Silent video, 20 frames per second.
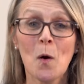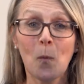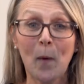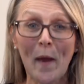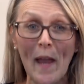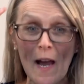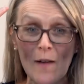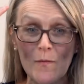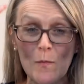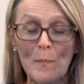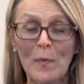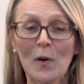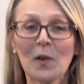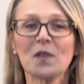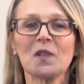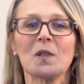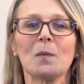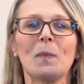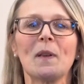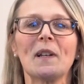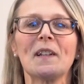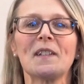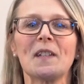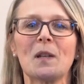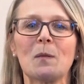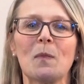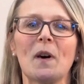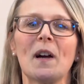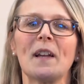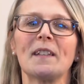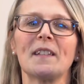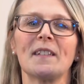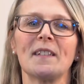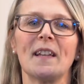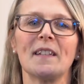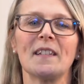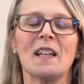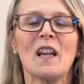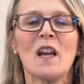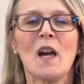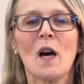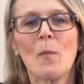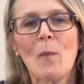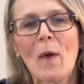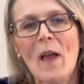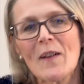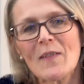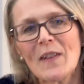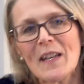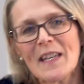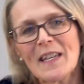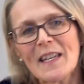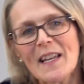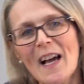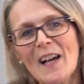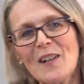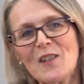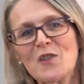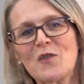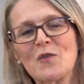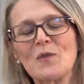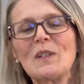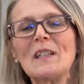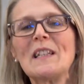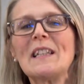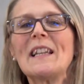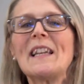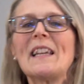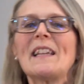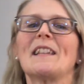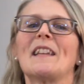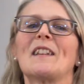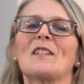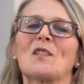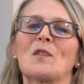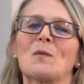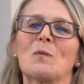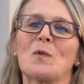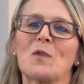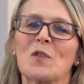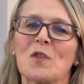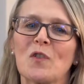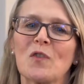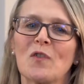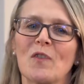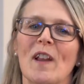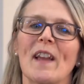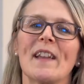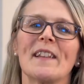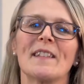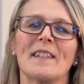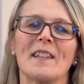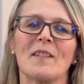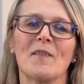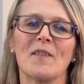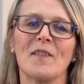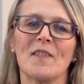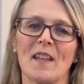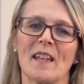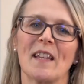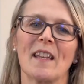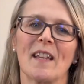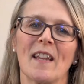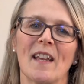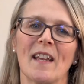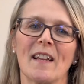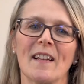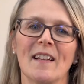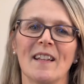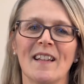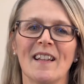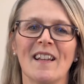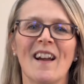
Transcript: we have a possibility mindset and we have a natural leaning towards creative thinking.